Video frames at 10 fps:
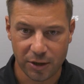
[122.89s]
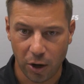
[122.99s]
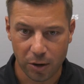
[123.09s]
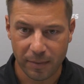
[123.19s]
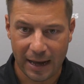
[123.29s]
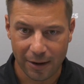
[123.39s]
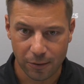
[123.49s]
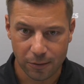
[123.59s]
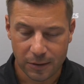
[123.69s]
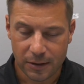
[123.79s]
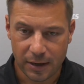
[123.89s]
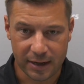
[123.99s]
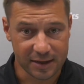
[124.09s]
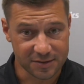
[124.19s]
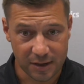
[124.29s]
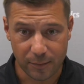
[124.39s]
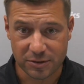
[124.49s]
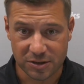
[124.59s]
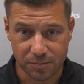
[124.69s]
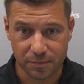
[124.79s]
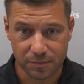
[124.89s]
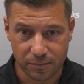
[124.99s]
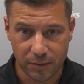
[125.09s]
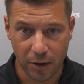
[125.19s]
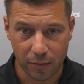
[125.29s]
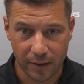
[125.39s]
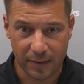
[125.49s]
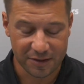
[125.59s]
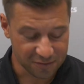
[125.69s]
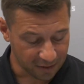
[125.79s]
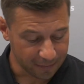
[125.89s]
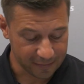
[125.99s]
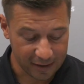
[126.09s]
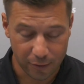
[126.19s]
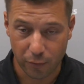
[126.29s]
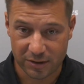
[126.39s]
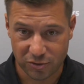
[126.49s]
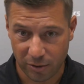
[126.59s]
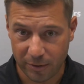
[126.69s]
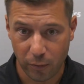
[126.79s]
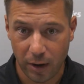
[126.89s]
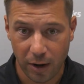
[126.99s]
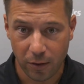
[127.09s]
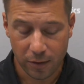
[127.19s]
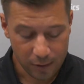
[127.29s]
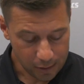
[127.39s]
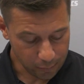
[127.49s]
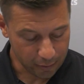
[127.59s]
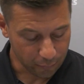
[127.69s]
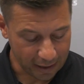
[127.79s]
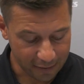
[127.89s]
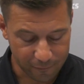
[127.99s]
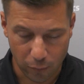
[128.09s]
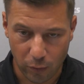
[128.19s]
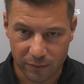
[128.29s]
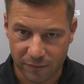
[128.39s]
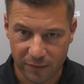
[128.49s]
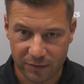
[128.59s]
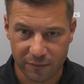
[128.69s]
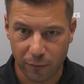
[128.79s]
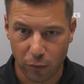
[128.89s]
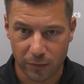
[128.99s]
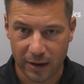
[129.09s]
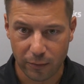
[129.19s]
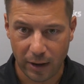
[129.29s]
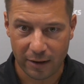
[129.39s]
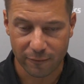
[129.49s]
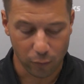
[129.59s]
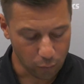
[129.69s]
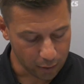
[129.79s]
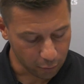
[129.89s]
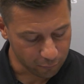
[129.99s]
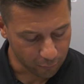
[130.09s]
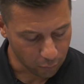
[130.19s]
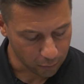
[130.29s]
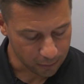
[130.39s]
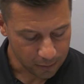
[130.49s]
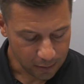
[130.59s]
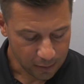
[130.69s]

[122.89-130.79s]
yard battle against them, which is, you know, that's something they do extremely well. We ran for 154. They ran for 104.